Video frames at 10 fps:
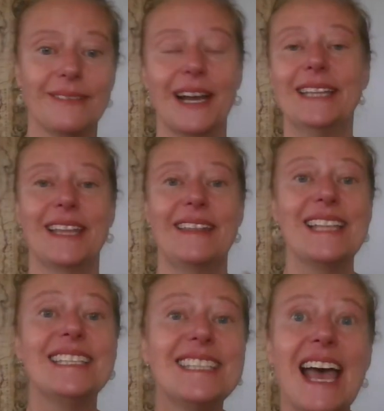right?
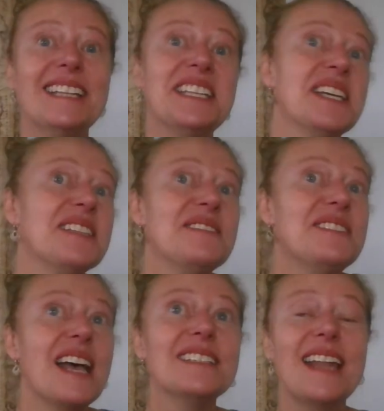That sentence
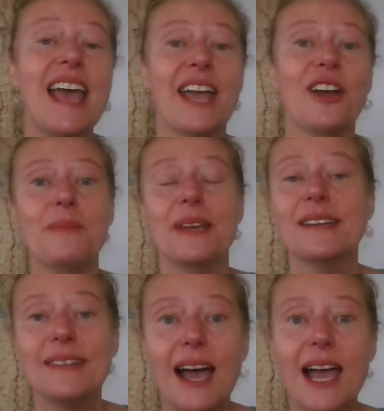doesn't anchor me
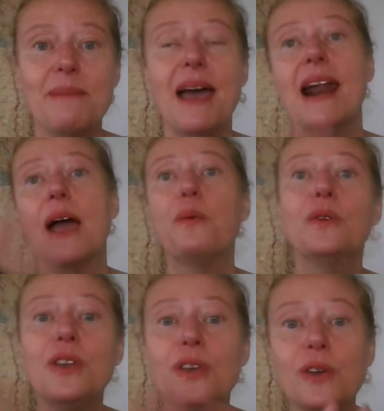in time, and I
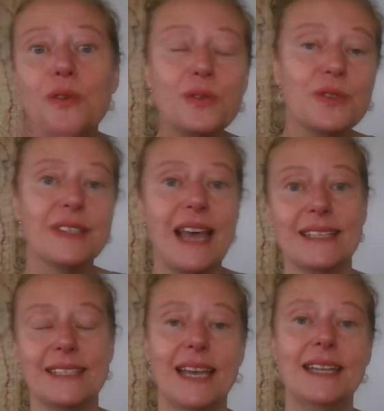will use
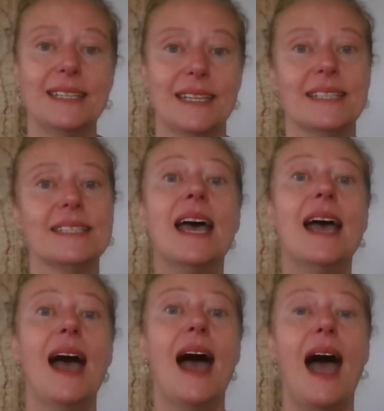that sentence
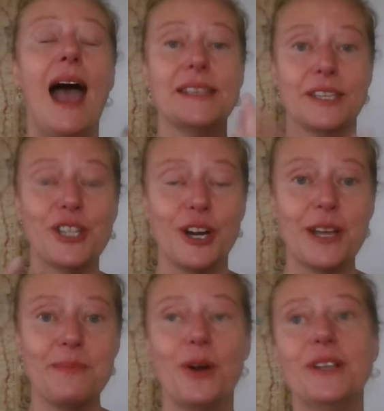as a
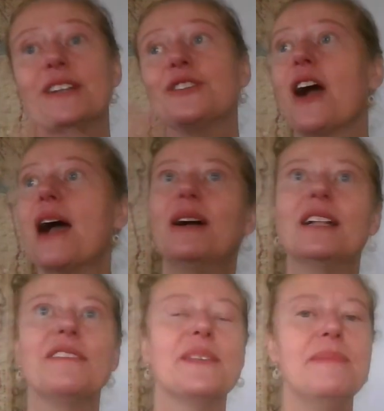starting point to describe
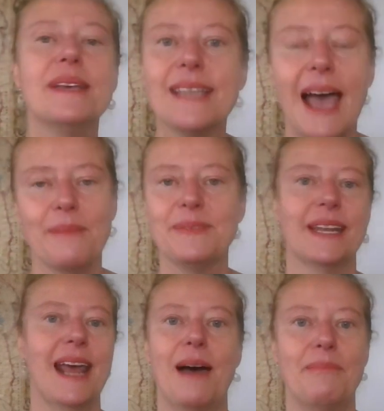all of the mishaps
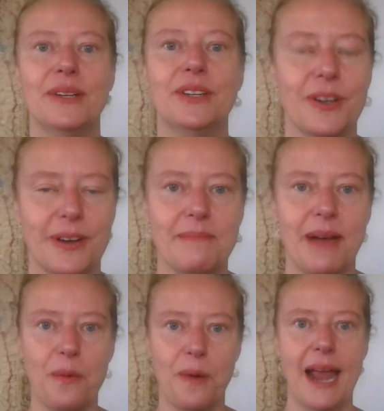that happened during
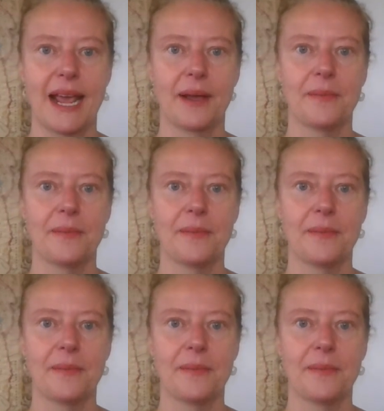my wedding.